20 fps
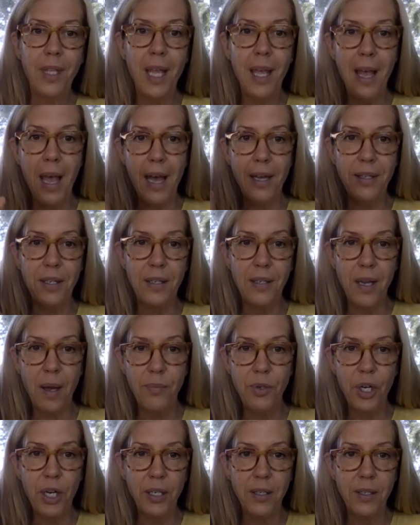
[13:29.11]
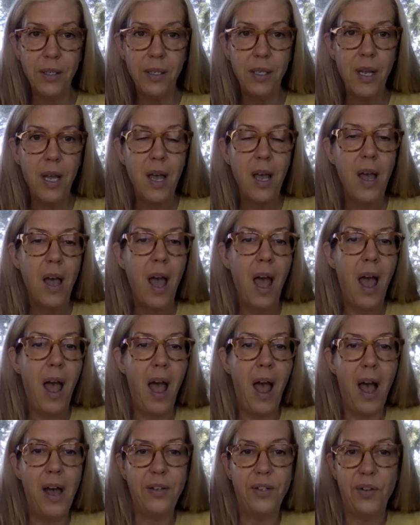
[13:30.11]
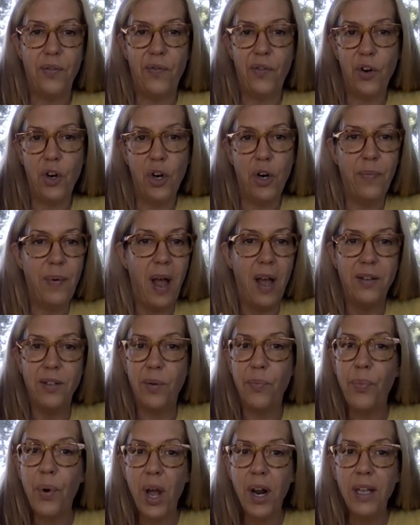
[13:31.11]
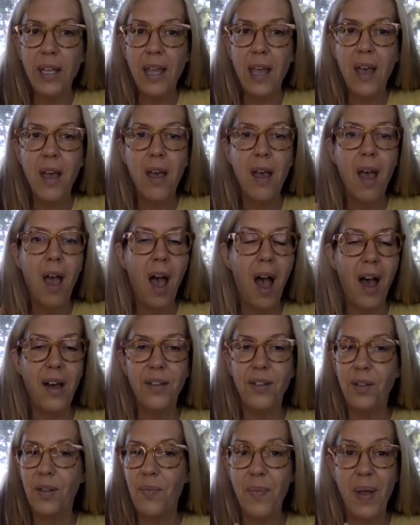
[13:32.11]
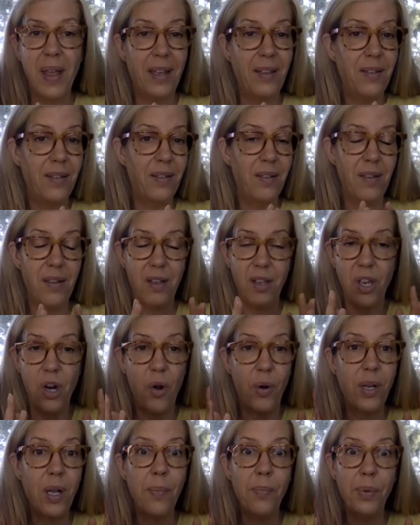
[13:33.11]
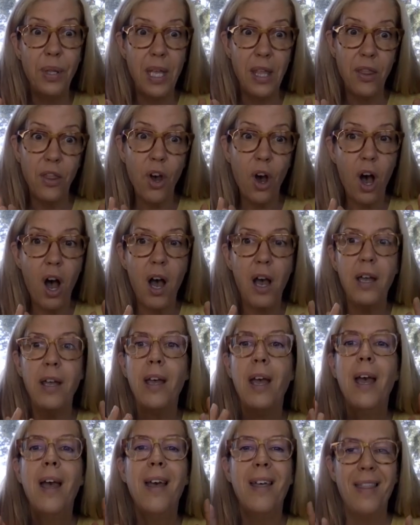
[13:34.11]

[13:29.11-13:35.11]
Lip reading: It has a subject, it has a verb, it has a predicate, it makes, complete thought.